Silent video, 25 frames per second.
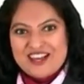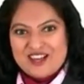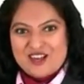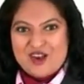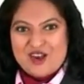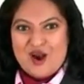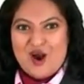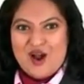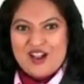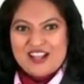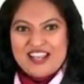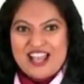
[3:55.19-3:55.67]

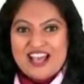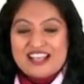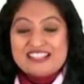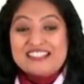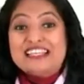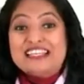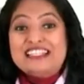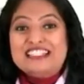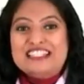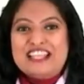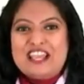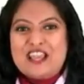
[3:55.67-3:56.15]
called as
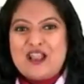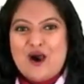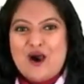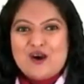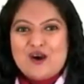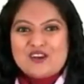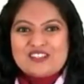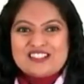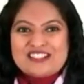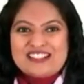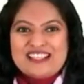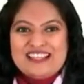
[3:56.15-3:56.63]

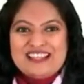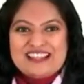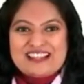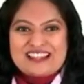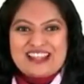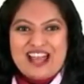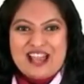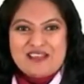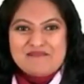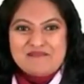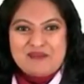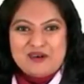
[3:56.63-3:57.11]

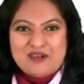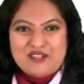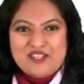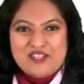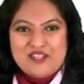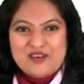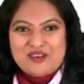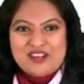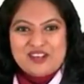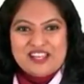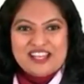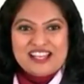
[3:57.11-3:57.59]

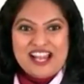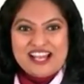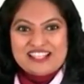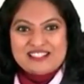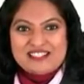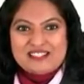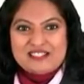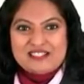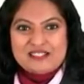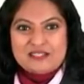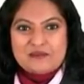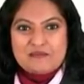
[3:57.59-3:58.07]
deoxyribonucleic
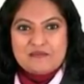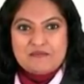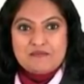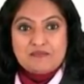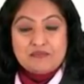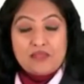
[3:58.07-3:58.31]
acid.